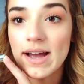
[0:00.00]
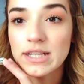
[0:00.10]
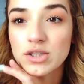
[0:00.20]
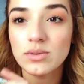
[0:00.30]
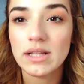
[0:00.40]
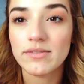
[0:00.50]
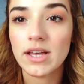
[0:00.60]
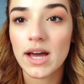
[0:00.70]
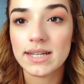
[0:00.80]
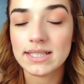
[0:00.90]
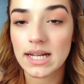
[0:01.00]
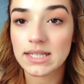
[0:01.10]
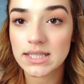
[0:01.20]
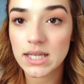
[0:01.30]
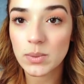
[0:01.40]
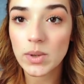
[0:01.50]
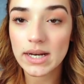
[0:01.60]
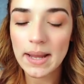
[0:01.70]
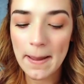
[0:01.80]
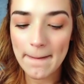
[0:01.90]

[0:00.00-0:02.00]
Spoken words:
I do love the Anastasia one,